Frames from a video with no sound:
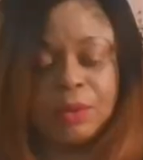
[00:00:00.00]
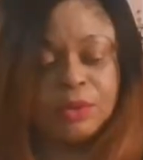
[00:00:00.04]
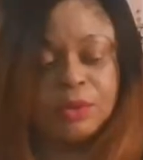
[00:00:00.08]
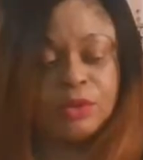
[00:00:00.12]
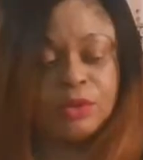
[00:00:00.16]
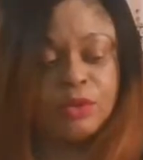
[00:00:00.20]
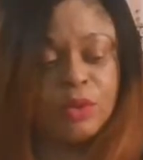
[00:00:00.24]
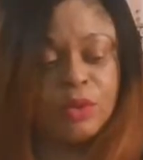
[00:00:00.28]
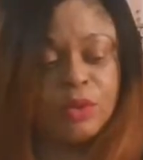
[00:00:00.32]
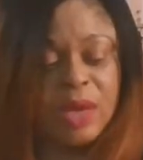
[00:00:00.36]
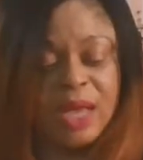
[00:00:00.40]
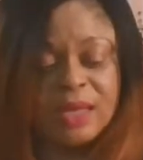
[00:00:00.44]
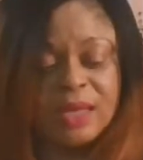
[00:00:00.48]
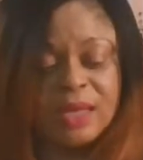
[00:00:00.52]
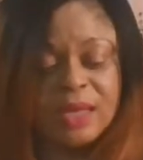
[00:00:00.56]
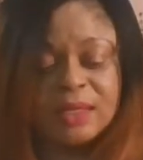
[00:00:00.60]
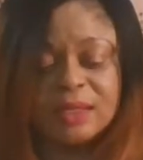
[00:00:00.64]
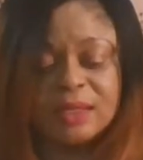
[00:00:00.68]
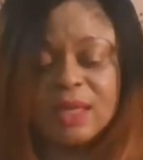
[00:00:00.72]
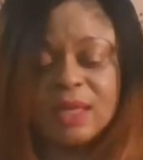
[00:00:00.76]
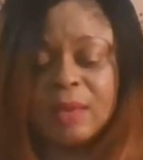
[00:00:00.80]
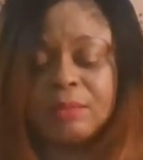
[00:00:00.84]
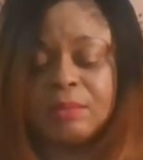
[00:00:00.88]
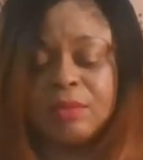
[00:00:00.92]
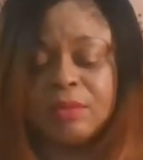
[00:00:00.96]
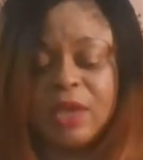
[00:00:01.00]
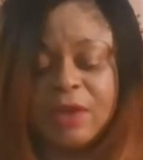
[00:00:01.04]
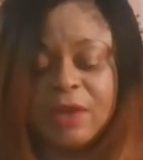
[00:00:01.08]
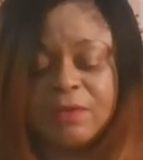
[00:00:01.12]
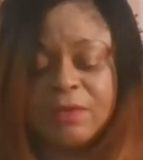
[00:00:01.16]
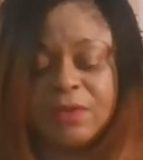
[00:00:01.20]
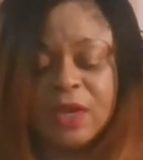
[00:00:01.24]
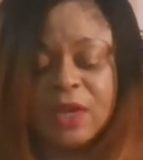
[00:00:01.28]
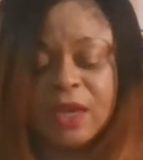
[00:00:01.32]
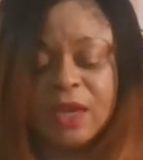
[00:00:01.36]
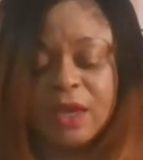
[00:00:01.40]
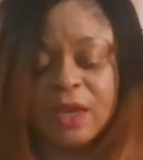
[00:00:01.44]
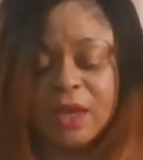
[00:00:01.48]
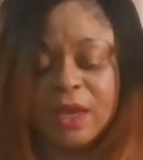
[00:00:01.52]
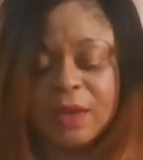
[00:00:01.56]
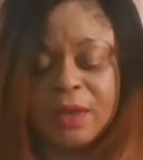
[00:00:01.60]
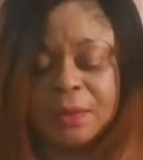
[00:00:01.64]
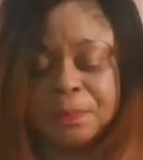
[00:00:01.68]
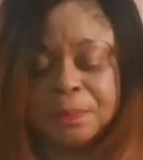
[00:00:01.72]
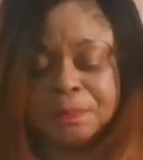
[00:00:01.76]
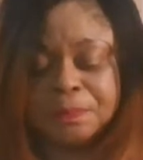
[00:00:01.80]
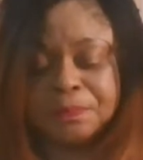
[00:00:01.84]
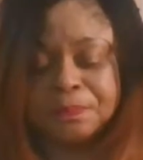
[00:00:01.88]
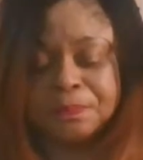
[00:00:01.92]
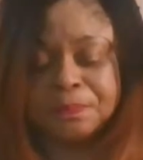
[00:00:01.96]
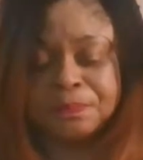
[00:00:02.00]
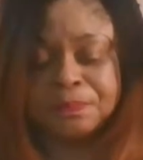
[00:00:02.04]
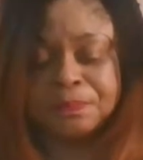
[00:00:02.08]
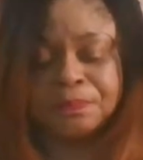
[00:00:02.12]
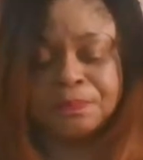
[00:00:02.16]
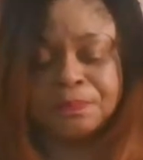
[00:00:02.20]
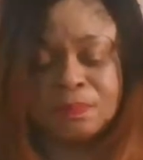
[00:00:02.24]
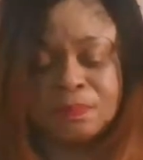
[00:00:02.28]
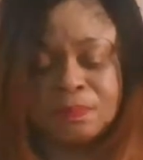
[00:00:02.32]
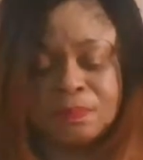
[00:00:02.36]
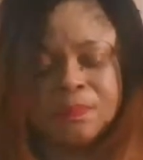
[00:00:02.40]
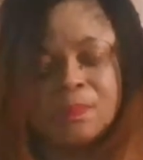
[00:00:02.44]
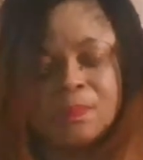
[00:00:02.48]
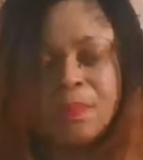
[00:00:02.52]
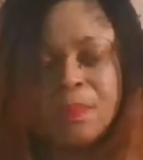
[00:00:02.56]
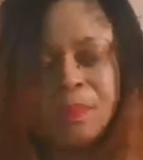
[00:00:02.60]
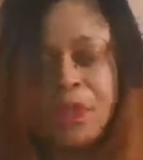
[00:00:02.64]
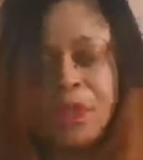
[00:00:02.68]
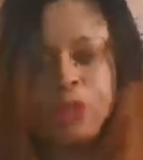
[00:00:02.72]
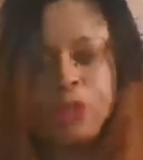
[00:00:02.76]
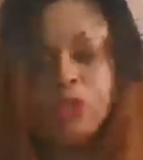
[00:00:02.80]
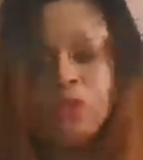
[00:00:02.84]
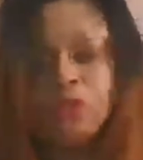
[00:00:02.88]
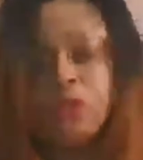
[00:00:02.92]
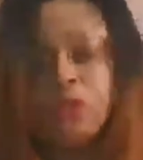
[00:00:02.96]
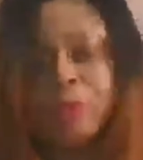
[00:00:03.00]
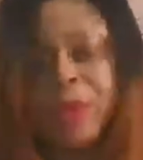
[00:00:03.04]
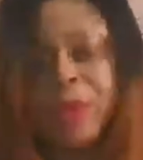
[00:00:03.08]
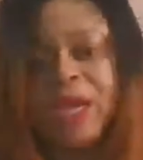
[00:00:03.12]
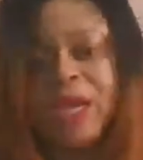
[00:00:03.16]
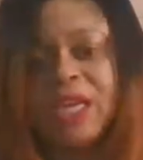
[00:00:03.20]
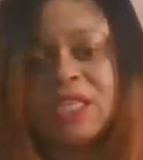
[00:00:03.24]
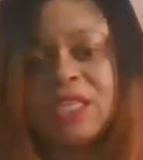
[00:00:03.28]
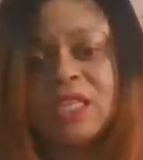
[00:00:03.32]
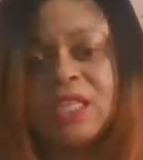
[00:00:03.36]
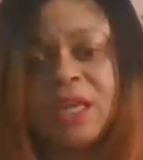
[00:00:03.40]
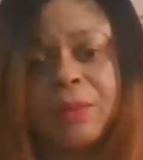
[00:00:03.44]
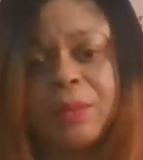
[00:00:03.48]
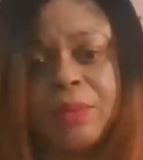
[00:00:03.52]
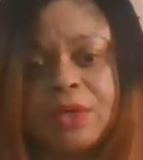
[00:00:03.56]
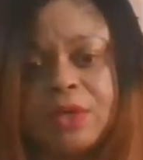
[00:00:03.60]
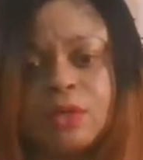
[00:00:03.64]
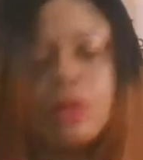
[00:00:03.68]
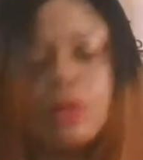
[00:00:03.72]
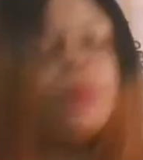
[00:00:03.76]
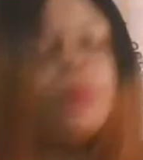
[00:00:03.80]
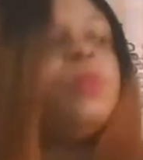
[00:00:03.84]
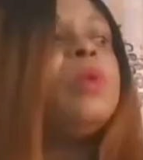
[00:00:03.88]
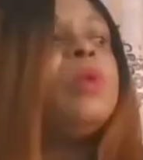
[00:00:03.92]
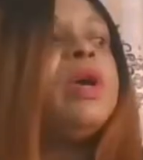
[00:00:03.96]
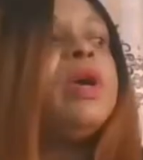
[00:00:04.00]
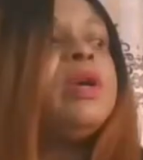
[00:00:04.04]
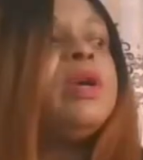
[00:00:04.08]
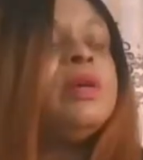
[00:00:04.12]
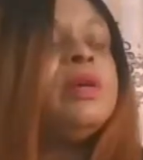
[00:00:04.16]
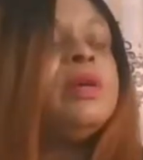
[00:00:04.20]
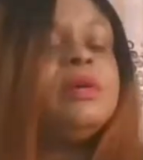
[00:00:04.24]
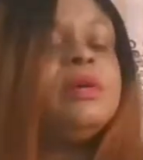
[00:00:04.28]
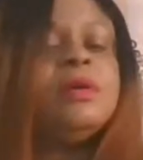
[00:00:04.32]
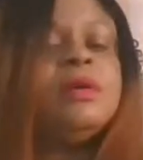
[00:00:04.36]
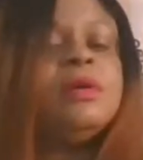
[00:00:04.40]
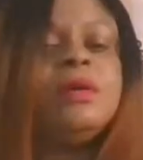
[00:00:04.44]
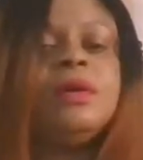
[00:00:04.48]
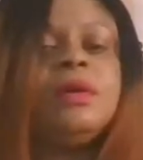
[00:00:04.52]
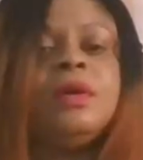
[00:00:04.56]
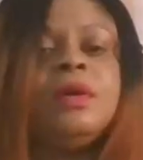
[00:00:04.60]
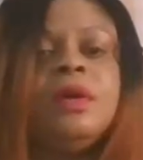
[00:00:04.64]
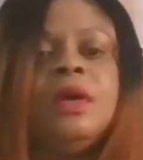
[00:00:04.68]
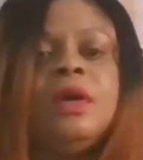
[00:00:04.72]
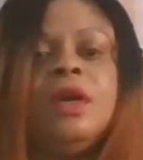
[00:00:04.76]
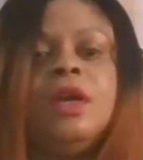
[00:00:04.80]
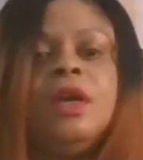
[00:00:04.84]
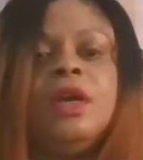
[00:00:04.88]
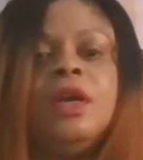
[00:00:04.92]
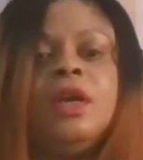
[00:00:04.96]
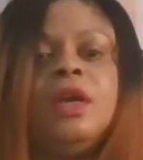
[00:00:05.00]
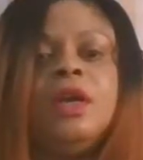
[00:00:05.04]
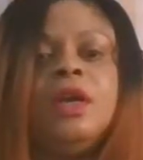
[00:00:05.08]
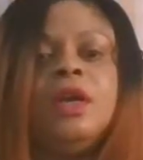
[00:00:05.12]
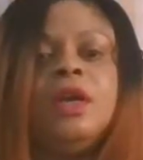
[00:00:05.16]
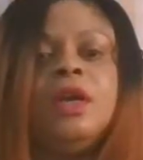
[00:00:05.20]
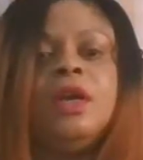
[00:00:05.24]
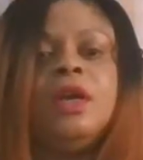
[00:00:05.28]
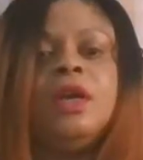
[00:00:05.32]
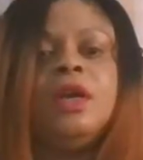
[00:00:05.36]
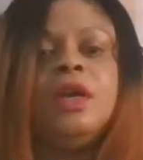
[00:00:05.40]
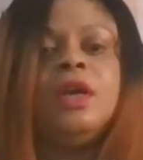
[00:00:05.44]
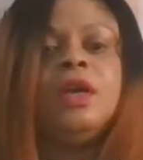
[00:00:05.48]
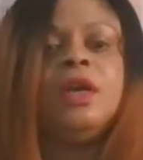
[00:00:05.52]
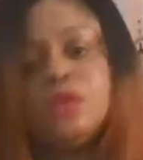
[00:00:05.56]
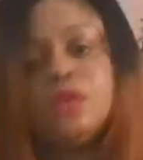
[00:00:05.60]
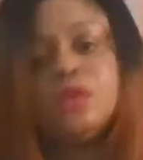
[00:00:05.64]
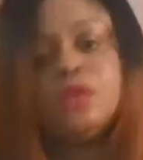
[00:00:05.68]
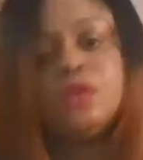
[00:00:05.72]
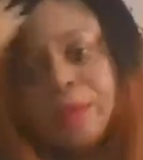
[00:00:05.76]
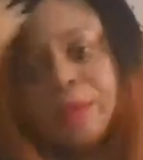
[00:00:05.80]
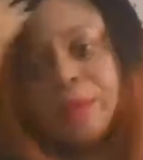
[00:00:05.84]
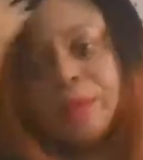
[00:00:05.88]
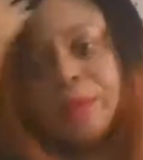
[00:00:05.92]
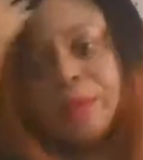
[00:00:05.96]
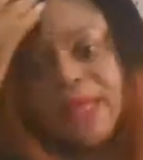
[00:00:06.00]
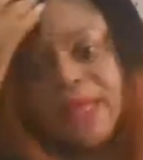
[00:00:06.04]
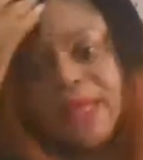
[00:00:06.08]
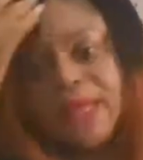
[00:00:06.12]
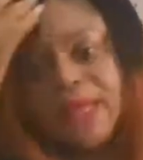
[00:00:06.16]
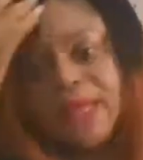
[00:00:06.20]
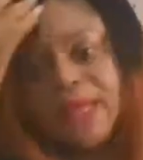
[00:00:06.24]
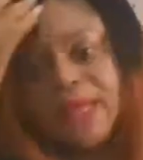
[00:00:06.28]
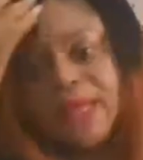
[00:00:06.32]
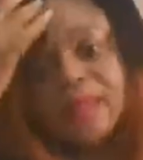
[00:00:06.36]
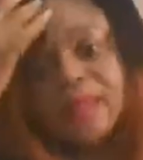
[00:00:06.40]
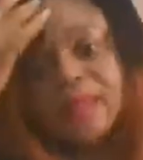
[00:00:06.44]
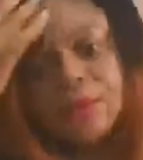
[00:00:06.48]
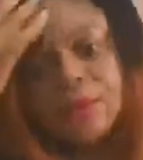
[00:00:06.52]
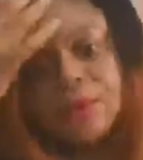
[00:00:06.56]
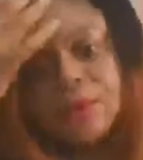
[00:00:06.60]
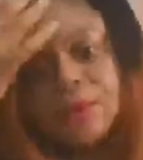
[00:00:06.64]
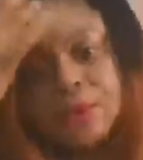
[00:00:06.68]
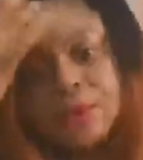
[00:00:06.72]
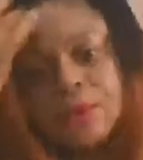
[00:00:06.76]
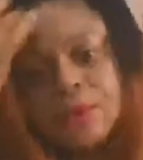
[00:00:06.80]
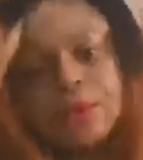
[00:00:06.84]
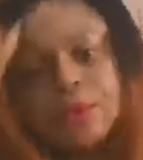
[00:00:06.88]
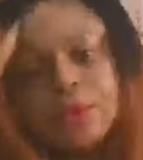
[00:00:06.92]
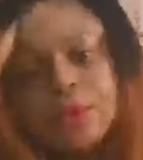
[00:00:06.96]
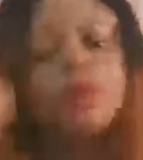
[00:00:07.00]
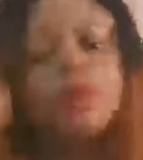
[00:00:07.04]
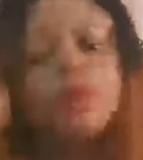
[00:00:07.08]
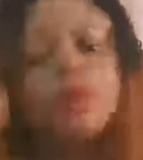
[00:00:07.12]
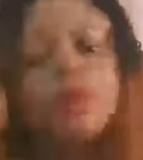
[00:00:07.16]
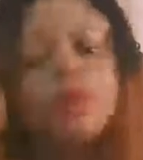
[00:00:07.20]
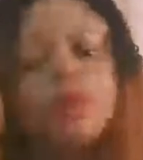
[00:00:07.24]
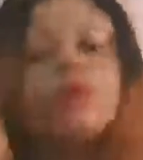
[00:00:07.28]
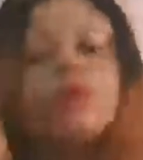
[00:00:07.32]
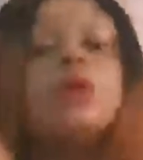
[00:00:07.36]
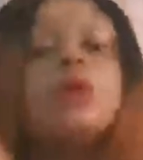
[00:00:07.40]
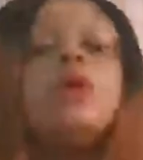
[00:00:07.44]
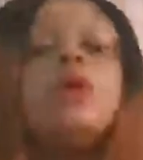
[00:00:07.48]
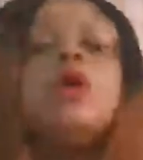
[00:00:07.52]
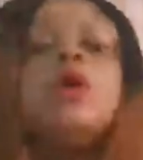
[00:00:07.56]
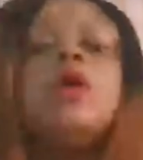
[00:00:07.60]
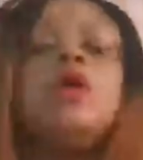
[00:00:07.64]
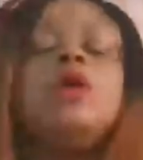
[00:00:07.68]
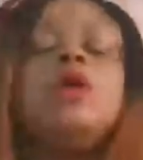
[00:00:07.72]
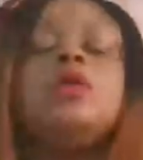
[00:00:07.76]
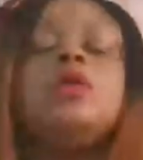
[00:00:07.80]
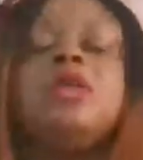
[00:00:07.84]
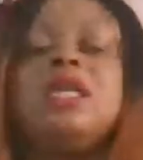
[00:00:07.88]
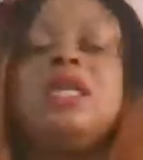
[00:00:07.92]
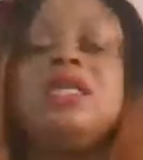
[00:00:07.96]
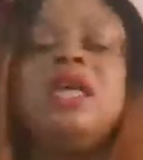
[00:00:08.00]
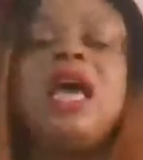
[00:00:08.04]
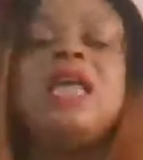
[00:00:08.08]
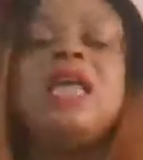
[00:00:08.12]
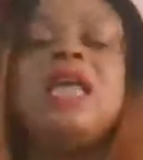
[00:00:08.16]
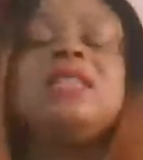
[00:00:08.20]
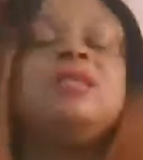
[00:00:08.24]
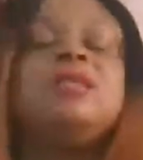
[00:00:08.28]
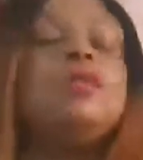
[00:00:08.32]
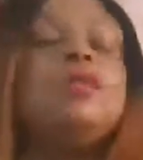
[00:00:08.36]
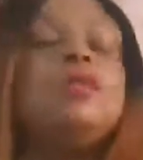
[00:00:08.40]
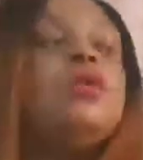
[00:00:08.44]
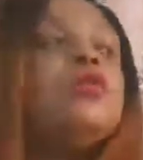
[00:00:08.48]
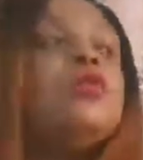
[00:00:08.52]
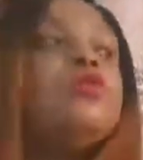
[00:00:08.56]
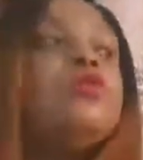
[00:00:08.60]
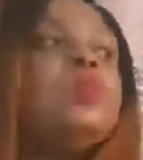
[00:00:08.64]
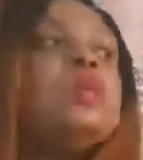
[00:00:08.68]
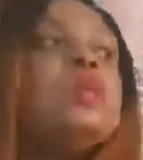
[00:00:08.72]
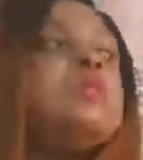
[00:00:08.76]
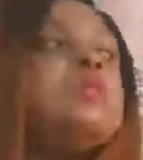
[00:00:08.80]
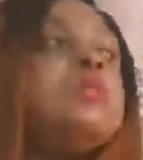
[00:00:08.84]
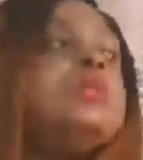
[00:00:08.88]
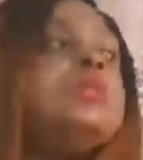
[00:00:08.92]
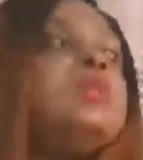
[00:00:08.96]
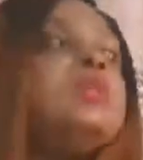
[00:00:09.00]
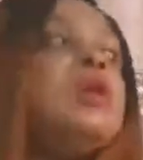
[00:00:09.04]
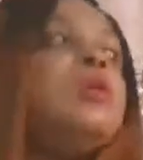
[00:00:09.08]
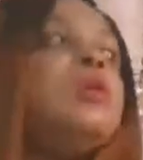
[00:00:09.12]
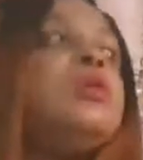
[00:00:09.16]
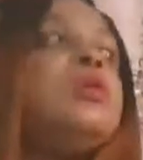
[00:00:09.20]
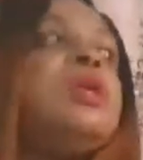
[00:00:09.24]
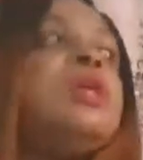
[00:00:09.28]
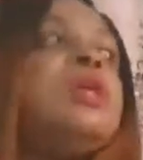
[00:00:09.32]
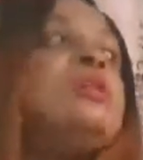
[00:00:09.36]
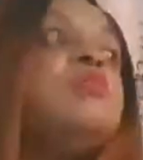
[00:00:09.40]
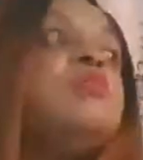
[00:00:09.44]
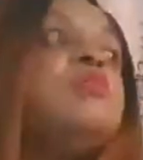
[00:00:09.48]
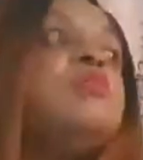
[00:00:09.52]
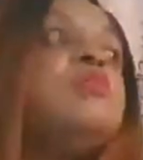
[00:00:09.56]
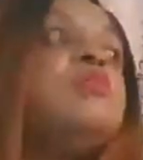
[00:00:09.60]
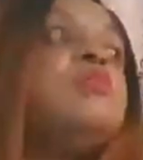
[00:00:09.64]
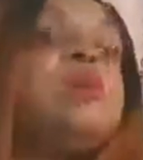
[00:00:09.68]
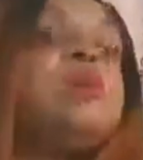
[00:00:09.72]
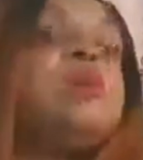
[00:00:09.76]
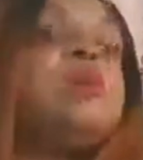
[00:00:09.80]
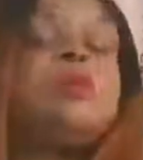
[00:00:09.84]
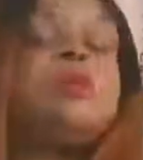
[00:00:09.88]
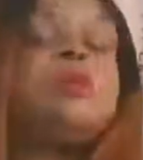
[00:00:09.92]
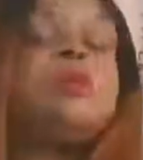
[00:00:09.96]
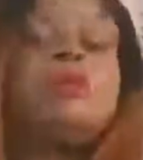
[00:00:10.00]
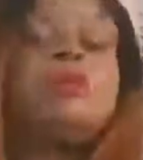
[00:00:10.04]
I don't want to ask them if they used to package their bread somewhere. You know, for someone to come and start asking you unnecessary, those questions are unnecessary.